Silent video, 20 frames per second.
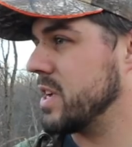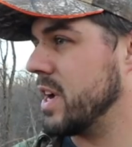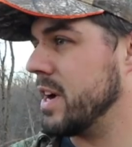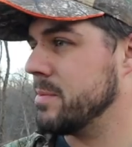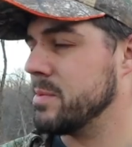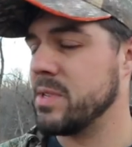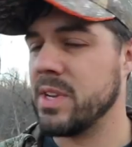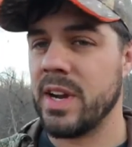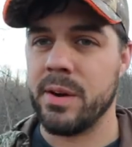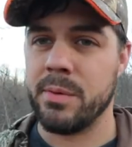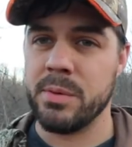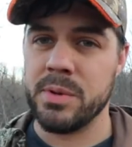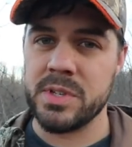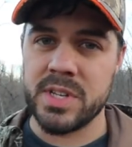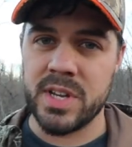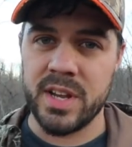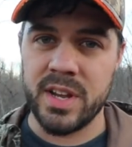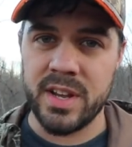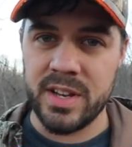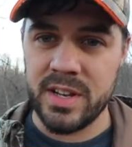times that I
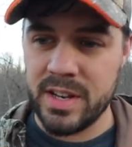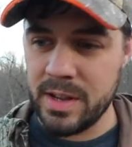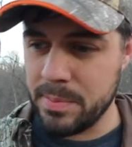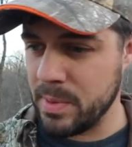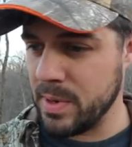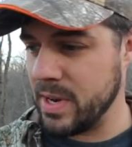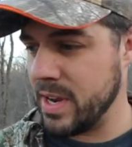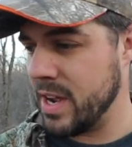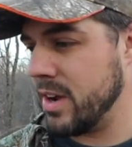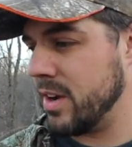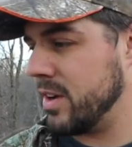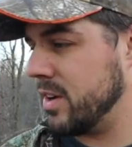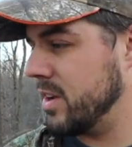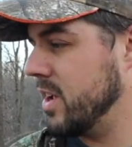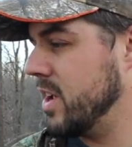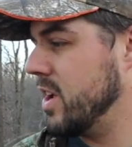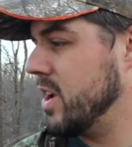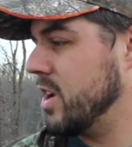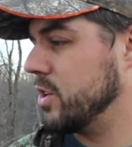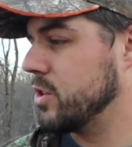was dipping down
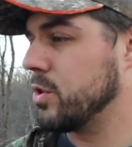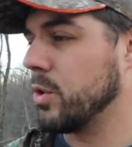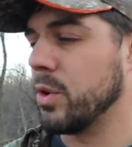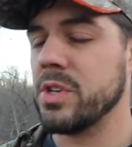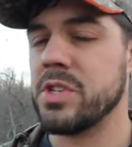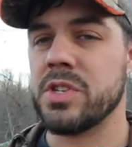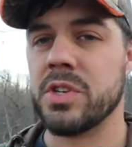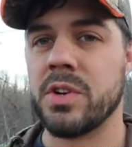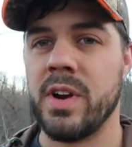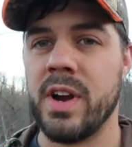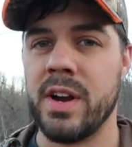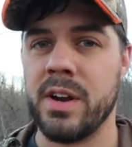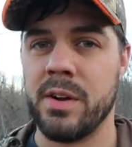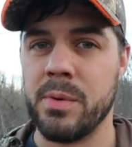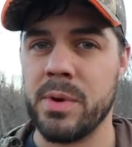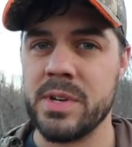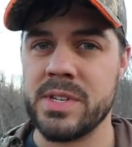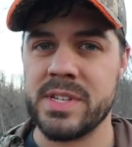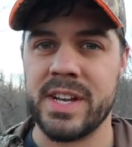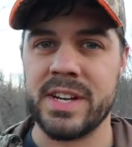towards the ground. I
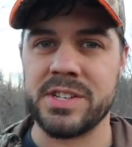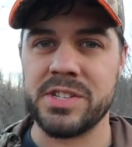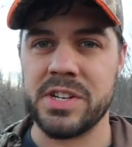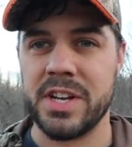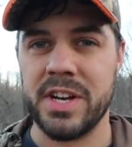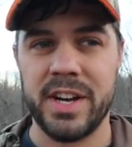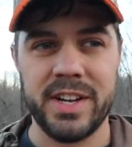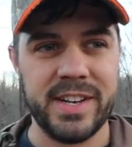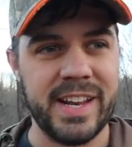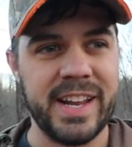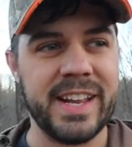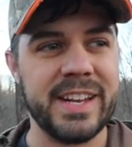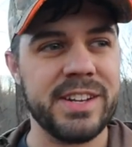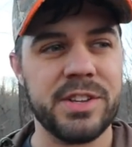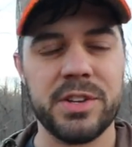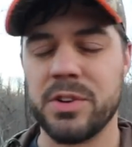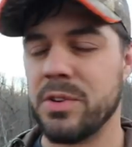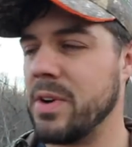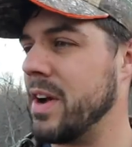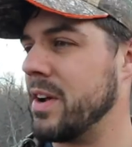wasn't actually cutting into
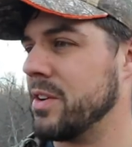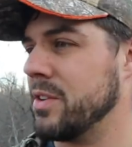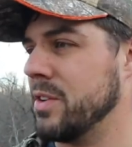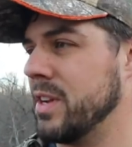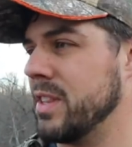the ground or